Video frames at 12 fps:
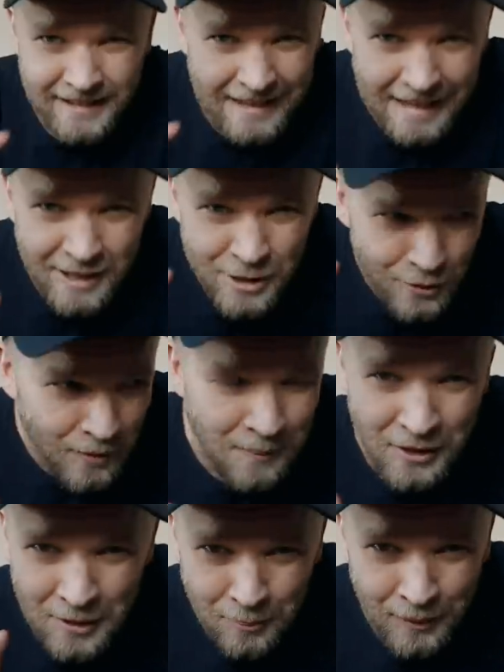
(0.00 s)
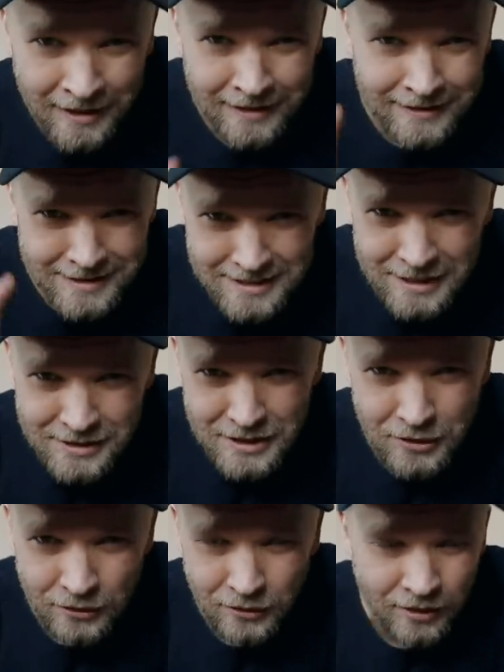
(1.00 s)
And then I know I'm gonna bring the
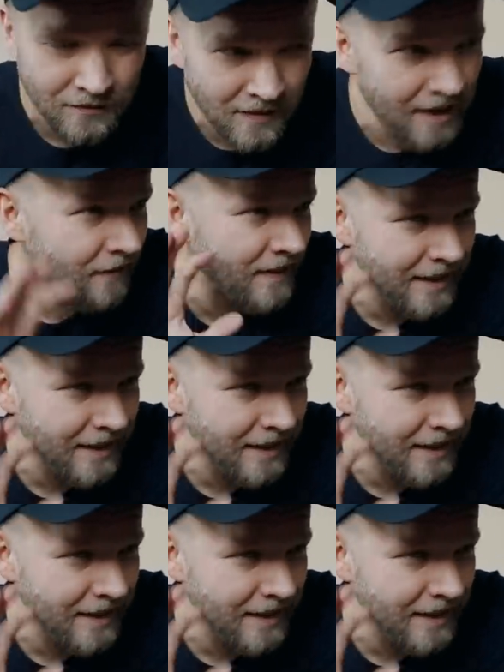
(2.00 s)
16 to 35,